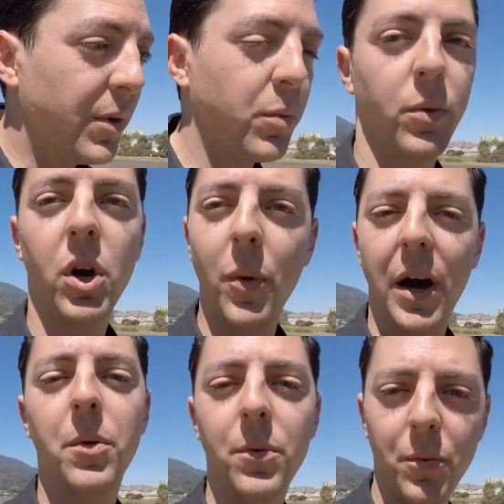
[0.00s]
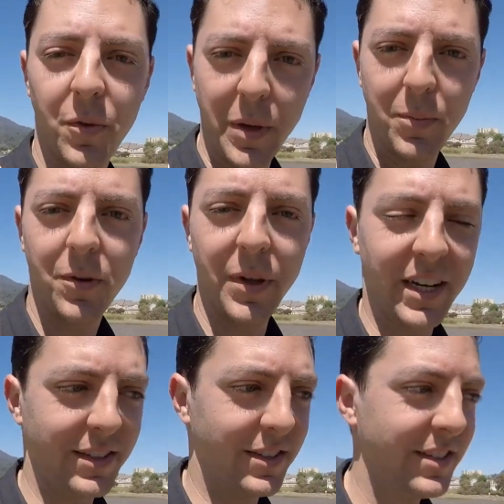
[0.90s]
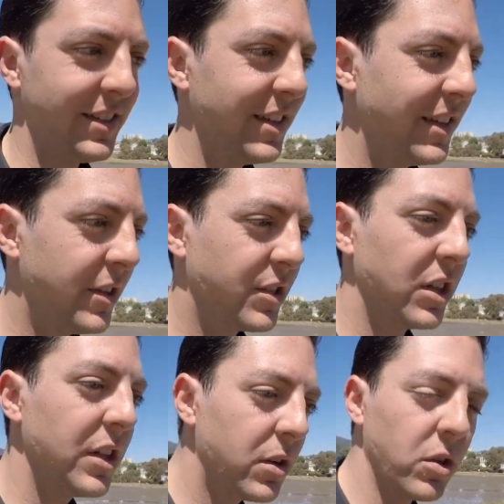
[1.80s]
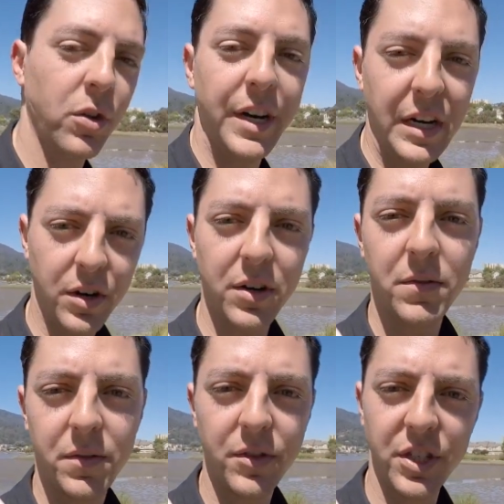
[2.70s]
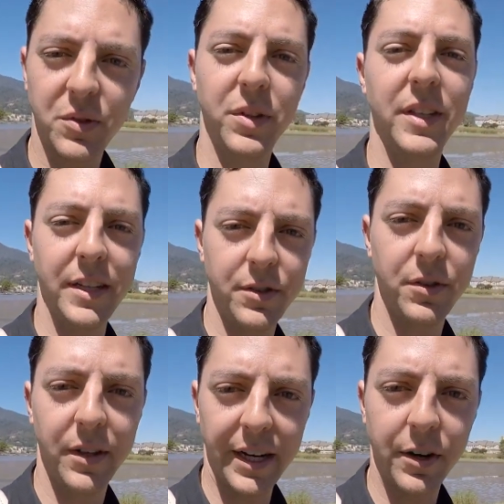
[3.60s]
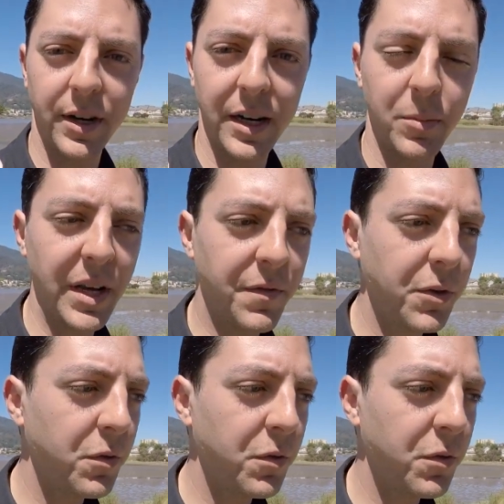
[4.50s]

we will go out with people because there's a little learning curve just mm-hmm. within the internally geared hub if